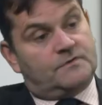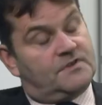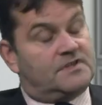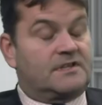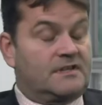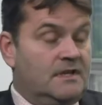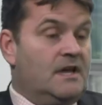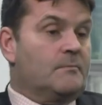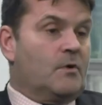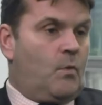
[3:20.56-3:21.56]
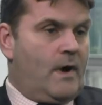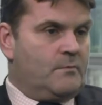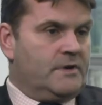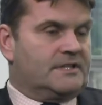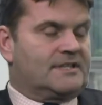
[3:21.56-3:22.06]
of this year. But when
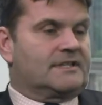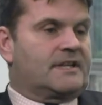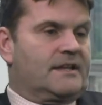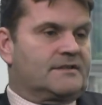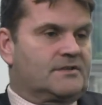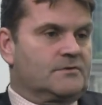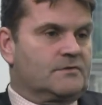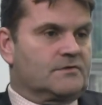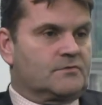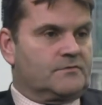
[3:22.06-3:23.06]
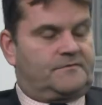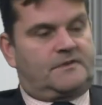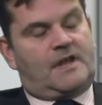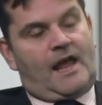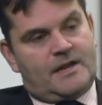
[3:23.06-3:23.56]
we did get to the sort of
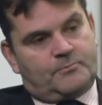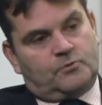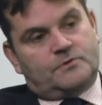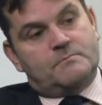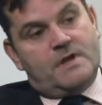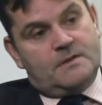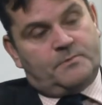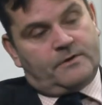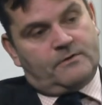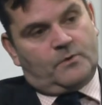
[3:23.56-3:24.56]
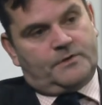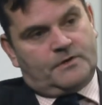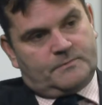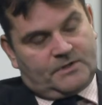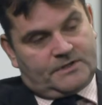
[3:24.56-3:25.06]
the April to May period when
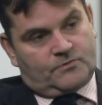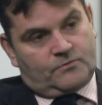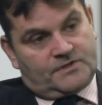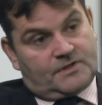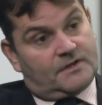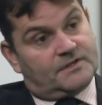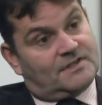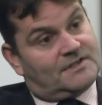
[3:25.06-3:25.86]
those political risks yes. started to